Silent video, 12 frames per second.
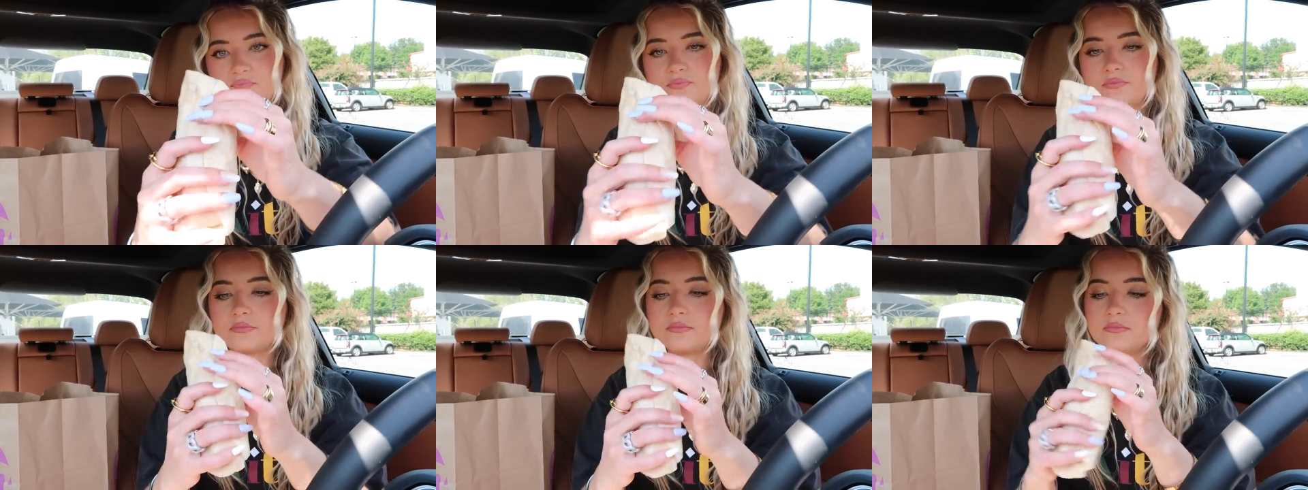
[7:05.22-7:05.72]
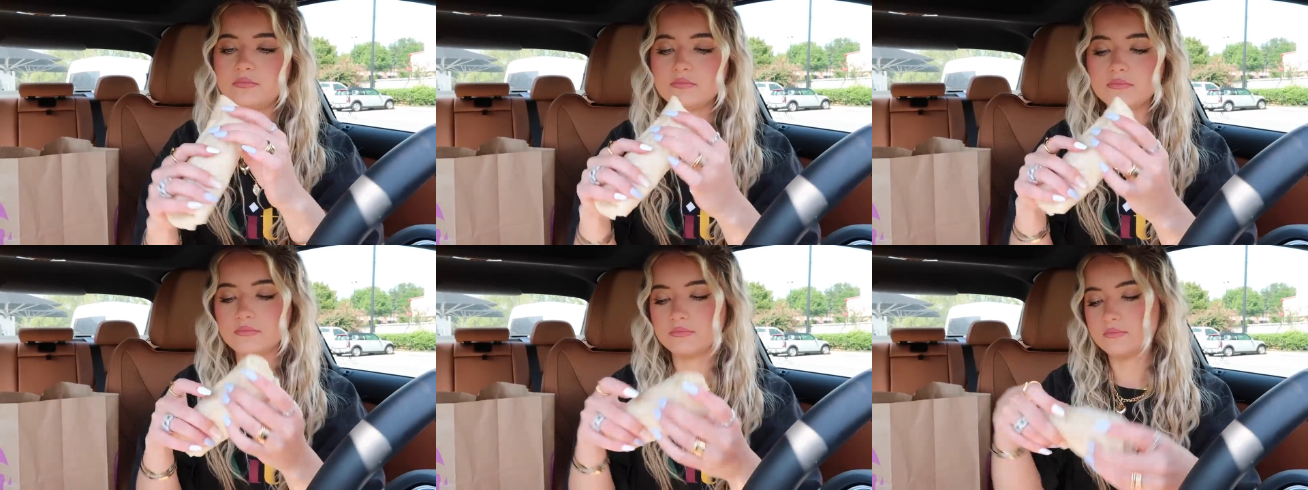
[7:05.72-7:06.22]

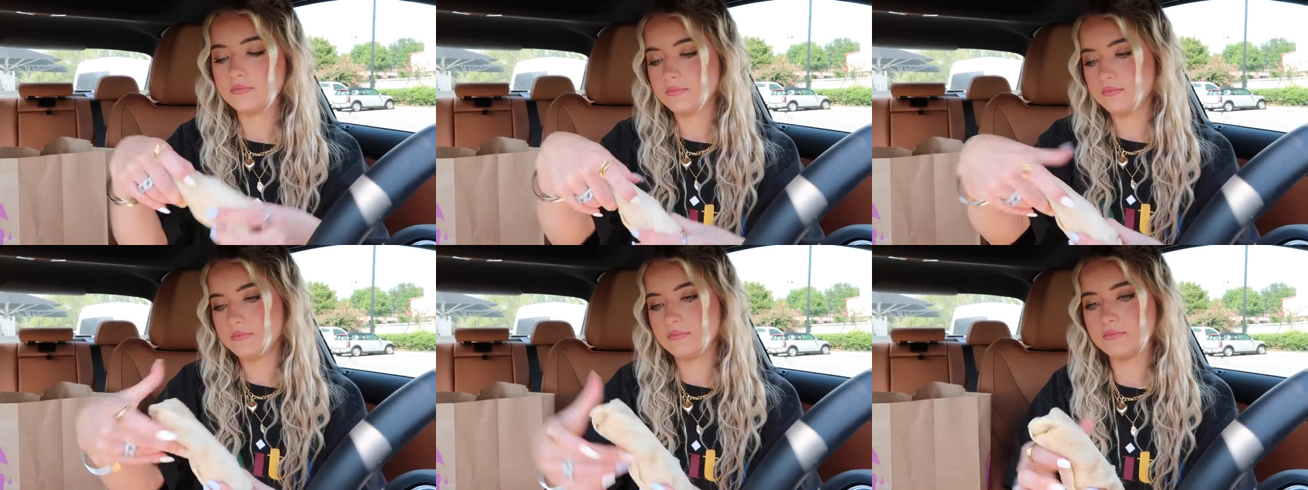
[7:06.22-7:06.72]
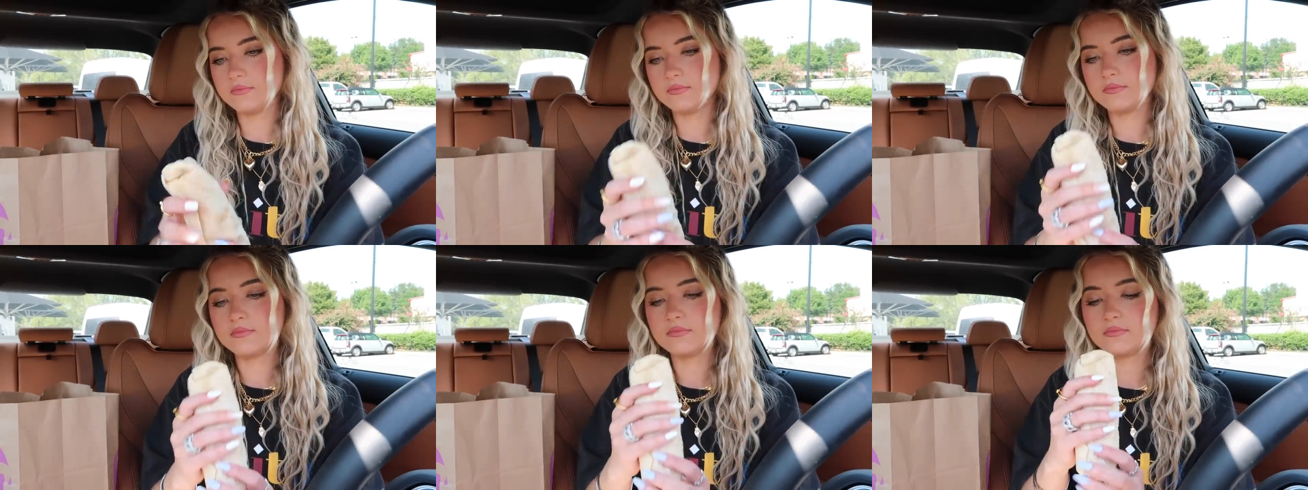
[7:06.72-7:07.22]
(no one is talking)